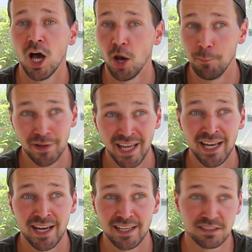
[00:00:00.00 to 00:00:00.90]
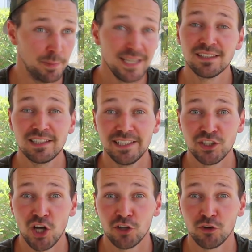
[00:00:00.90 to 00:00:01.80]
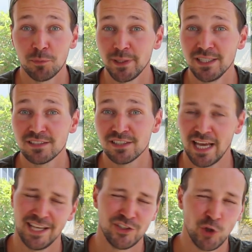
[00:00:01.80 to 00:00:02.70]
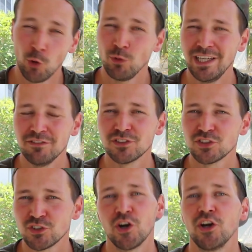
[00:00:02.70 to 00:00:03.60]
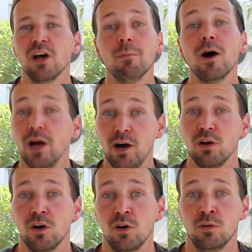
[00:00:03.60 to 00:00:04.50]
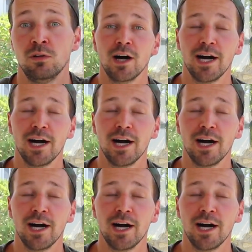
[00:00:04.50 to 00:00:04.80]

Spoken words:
A banana is basically $1 a piece, and don't even start about alcohol.